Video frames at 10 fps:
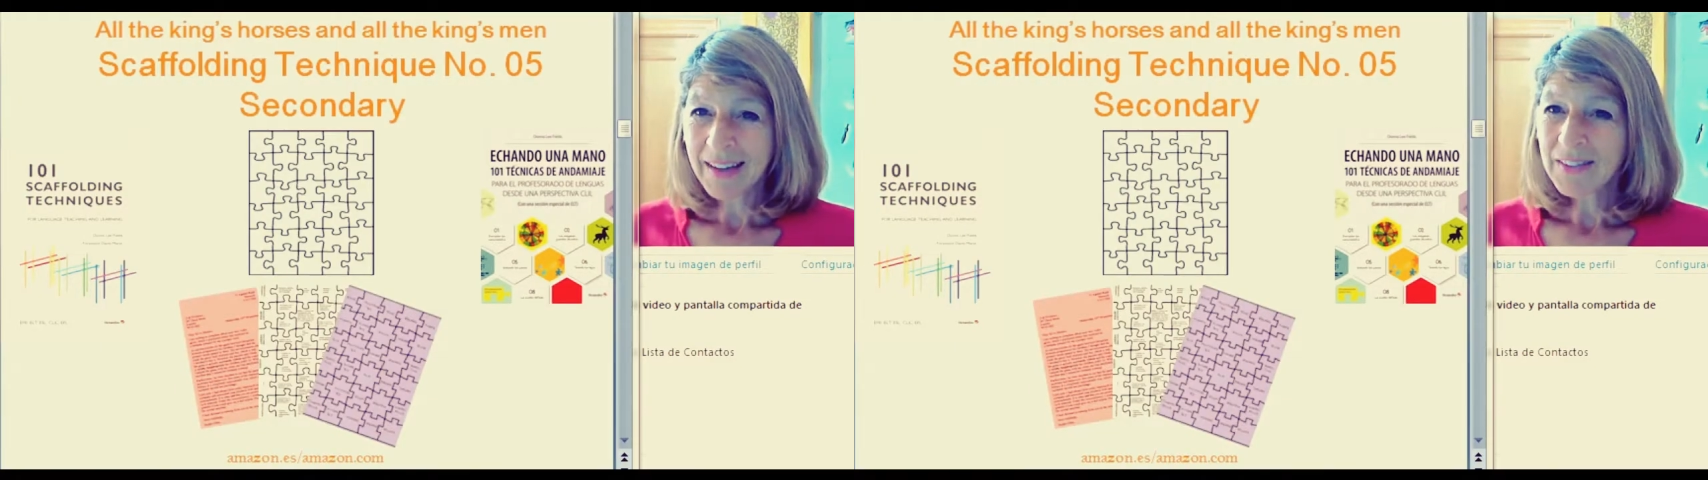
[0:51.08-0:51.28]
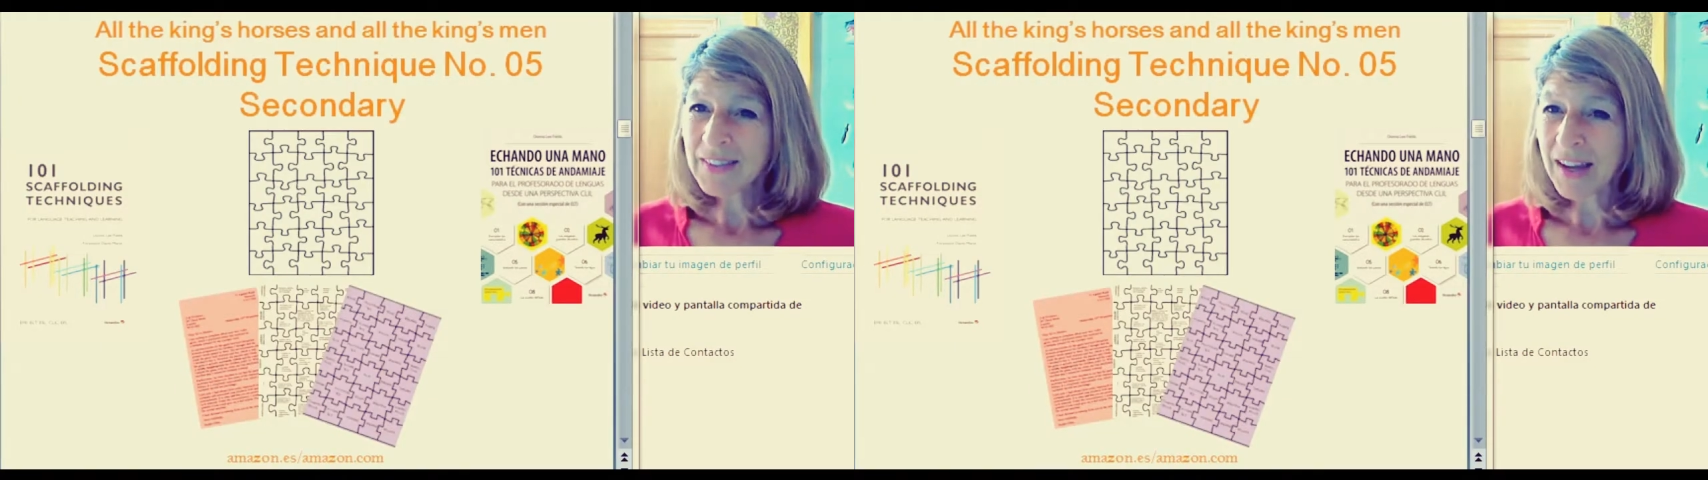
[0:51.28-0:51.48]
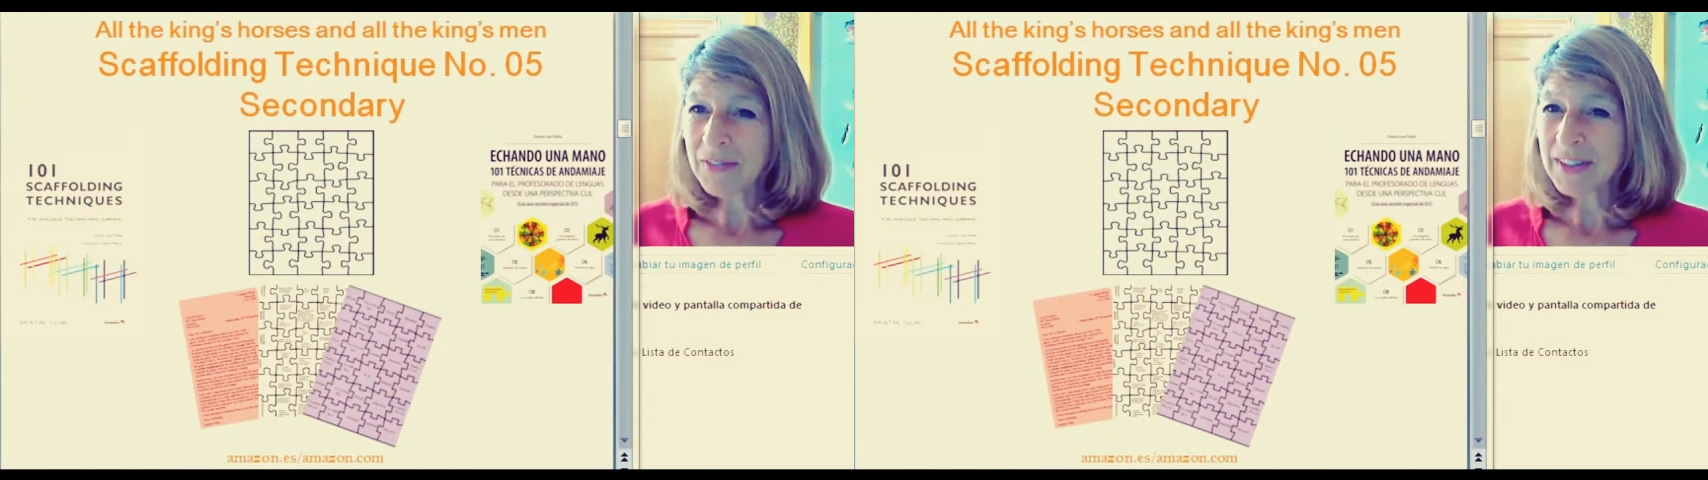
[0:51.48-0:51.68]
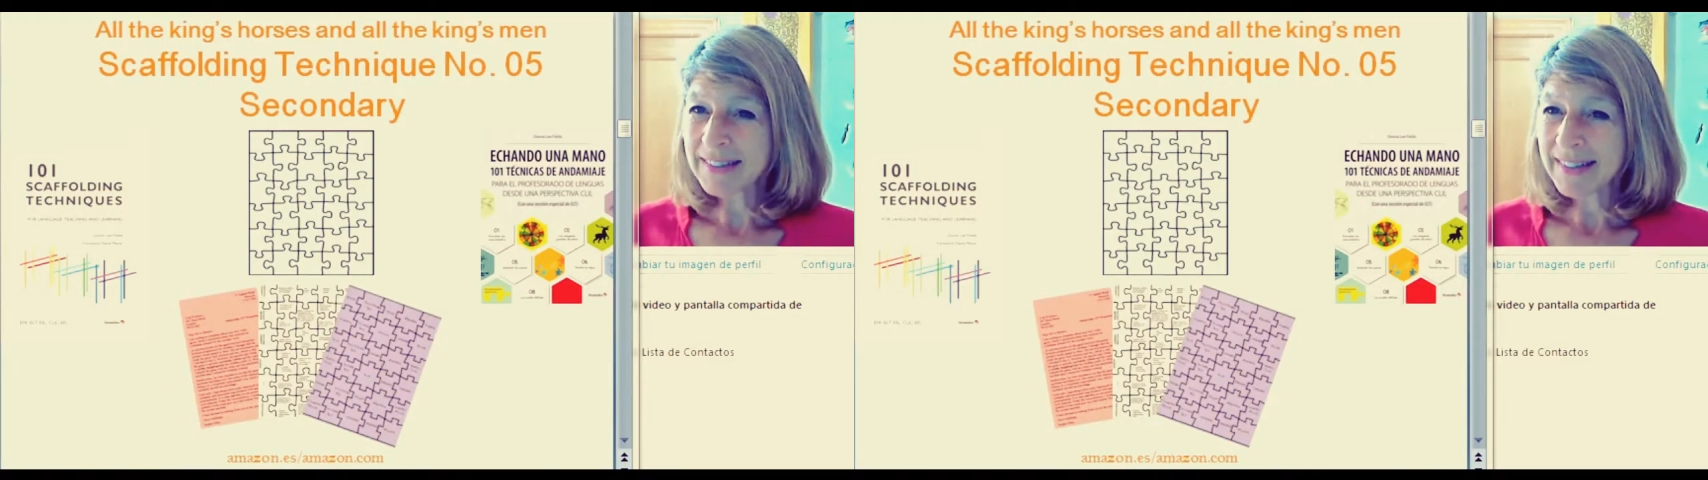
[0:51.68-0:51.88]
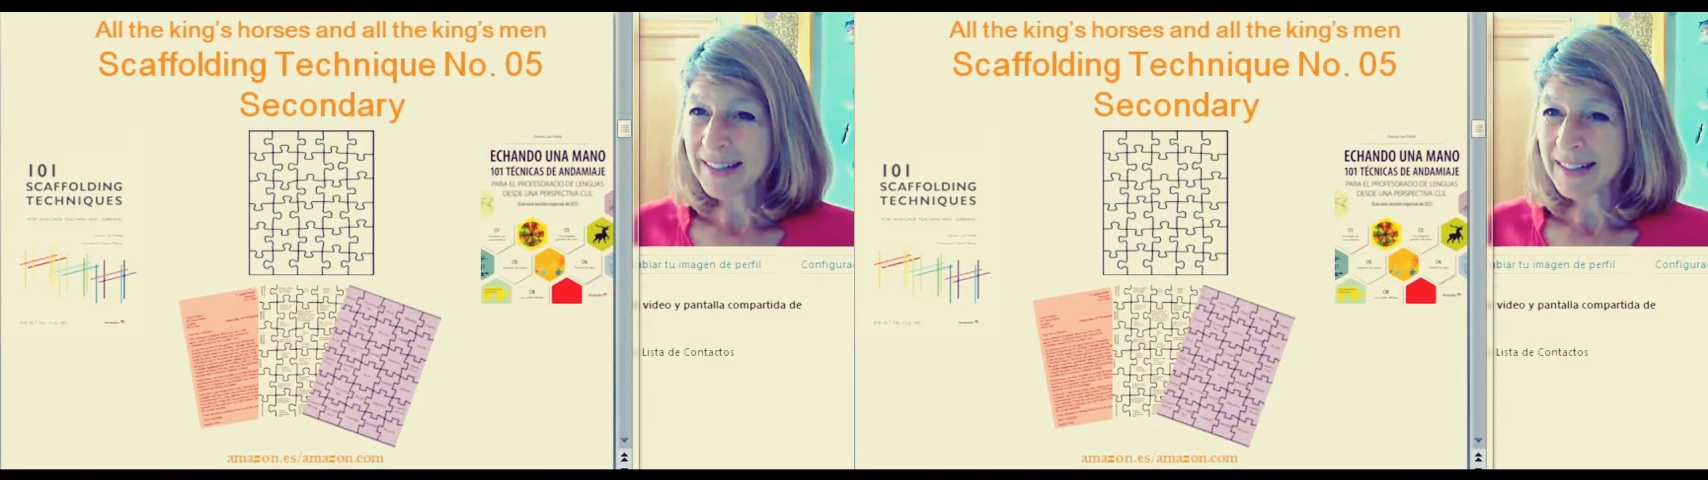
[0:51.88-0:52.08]

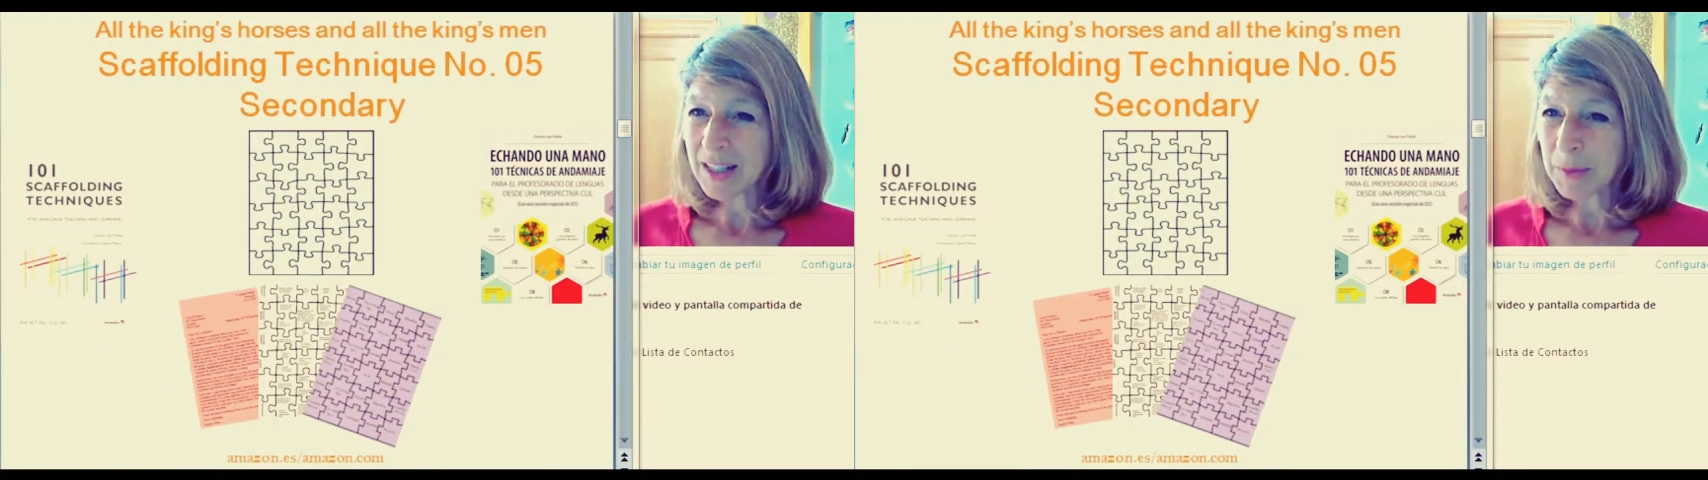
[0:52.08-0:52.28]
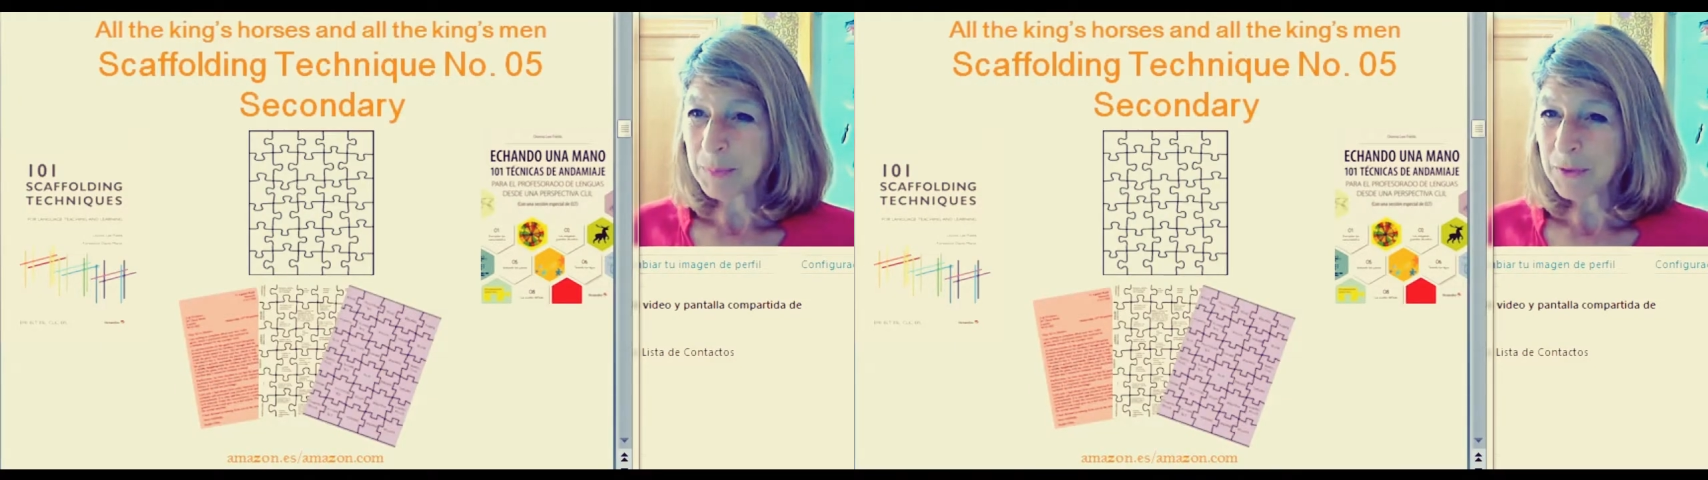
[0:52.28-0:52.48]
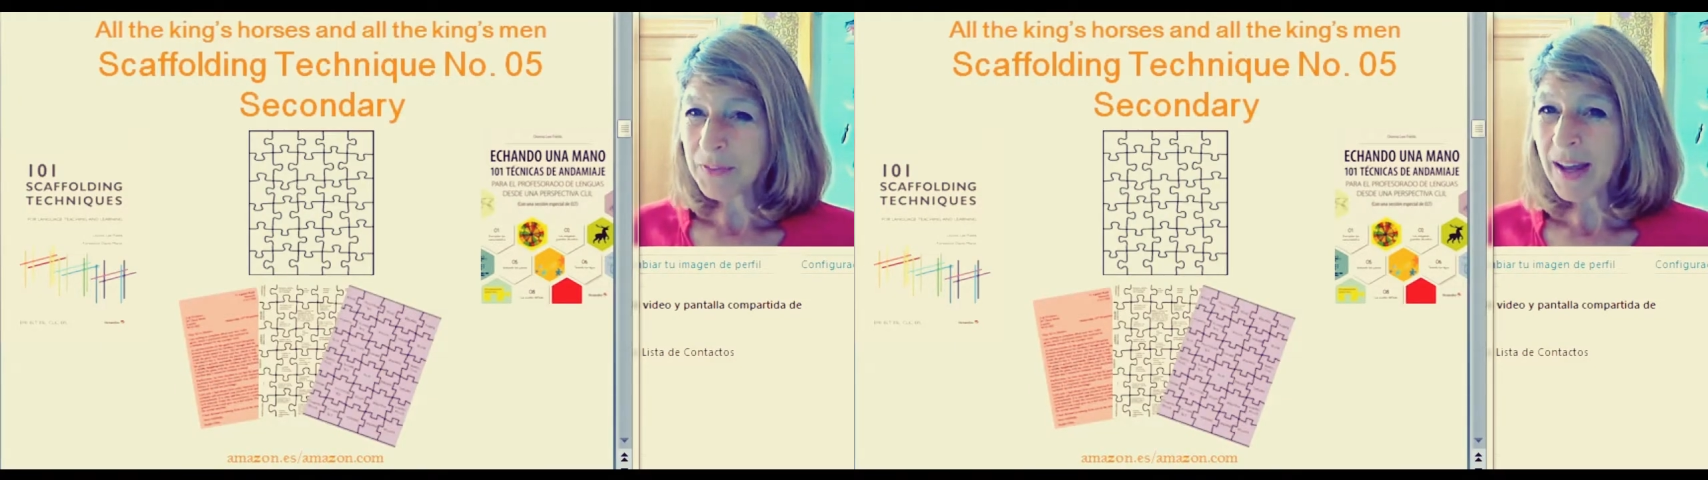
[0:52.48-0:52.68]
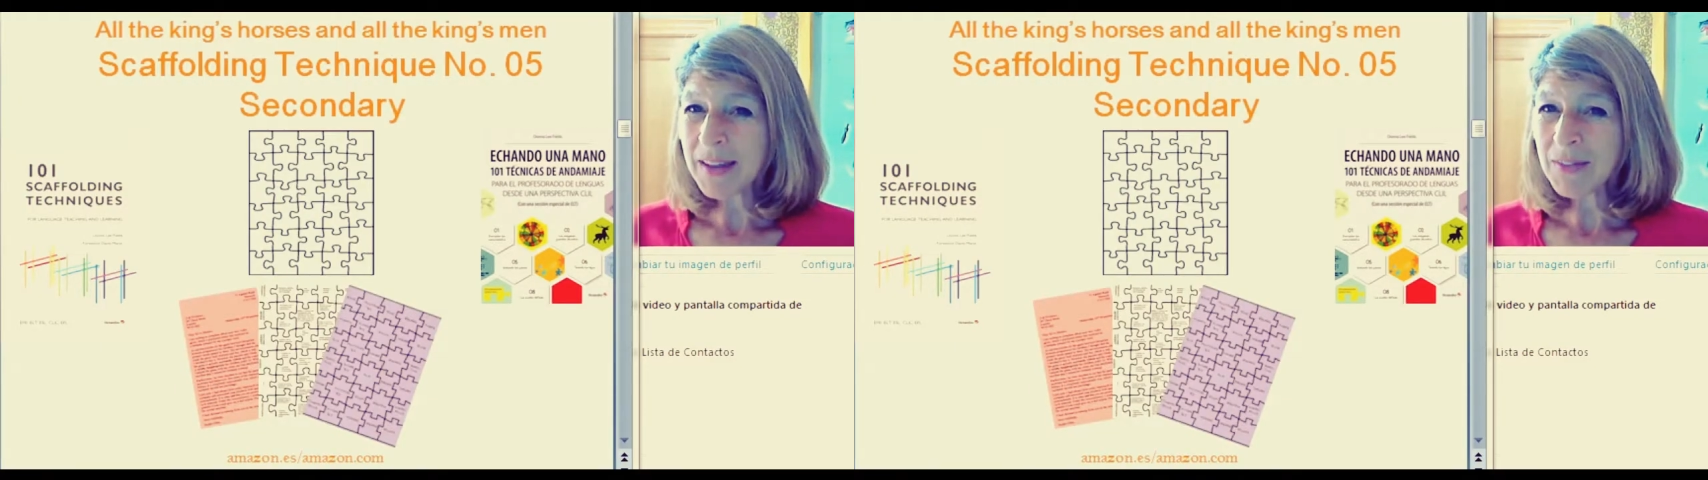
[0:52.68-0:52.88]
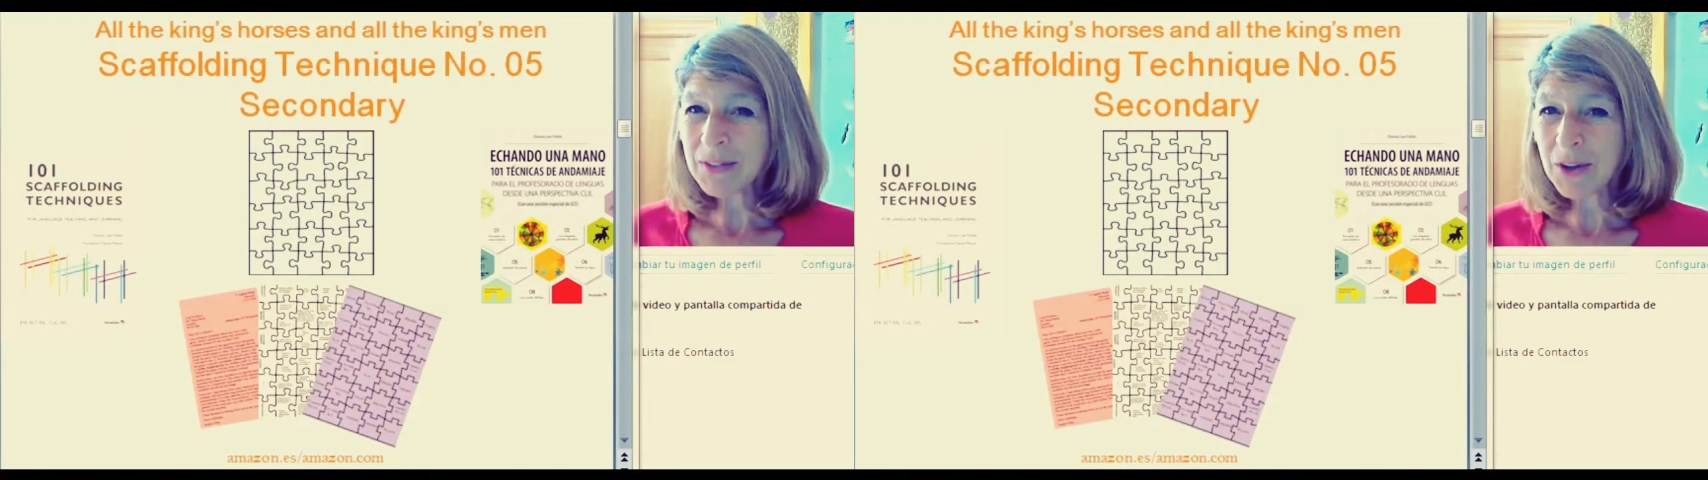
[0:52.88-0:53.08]
Scaffolding technique number
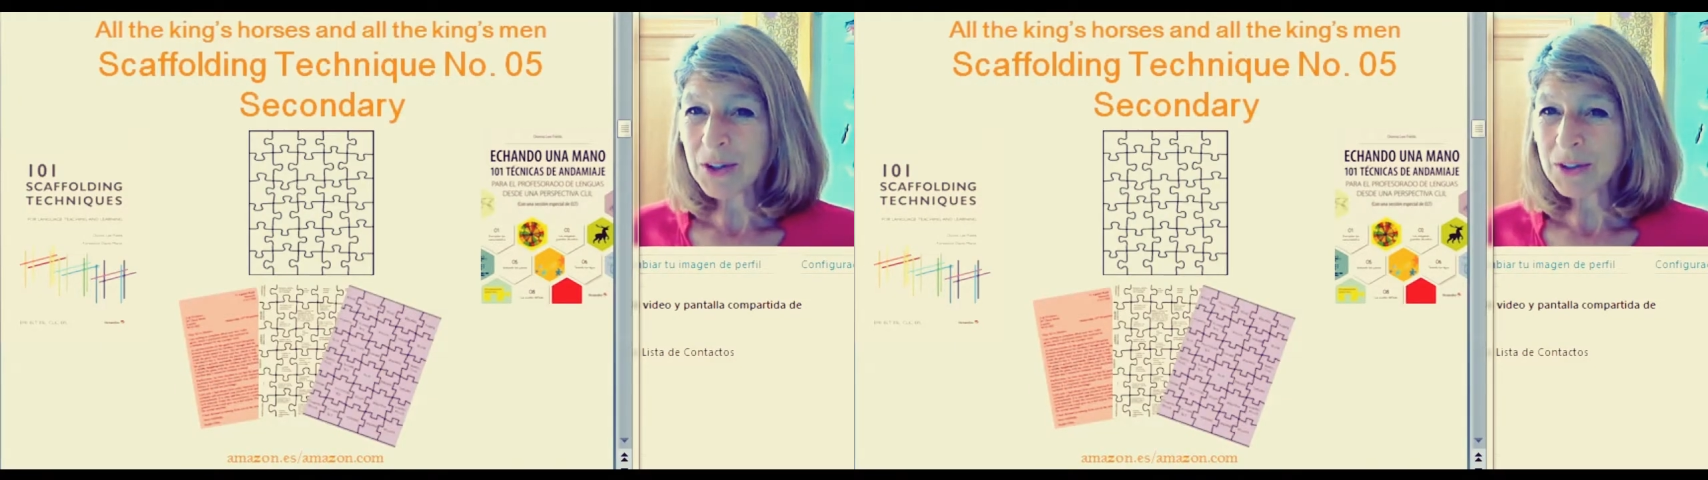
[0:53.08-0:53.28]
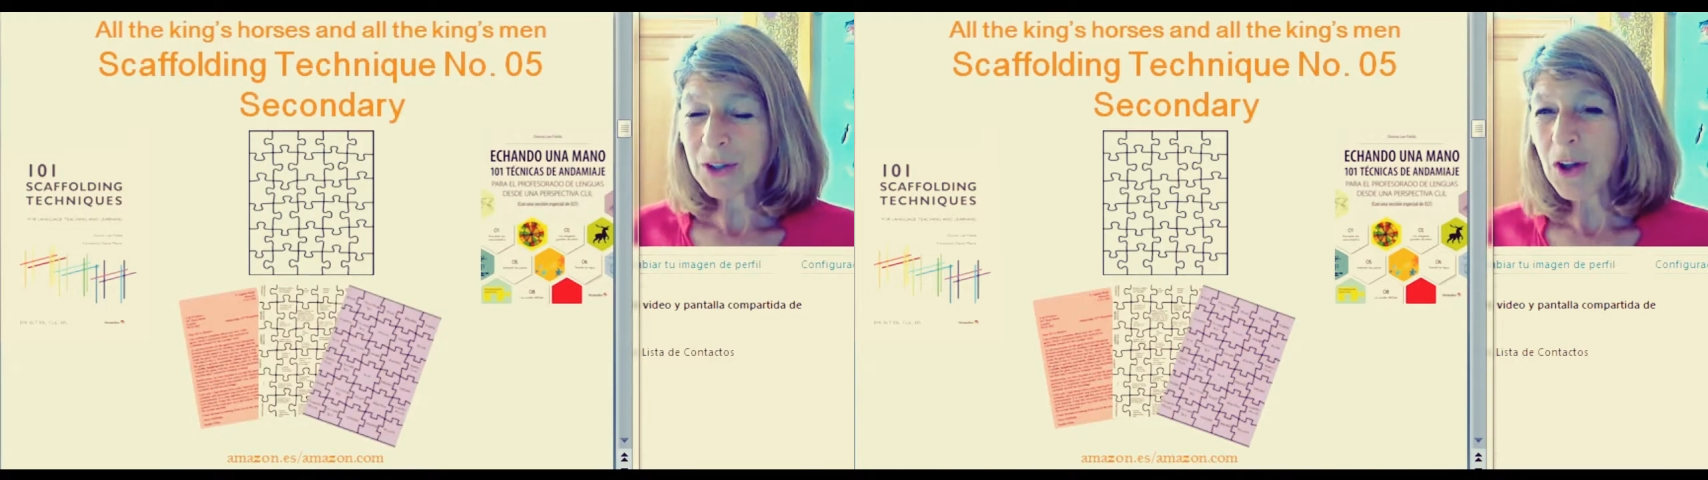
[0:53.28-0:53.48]
5 is called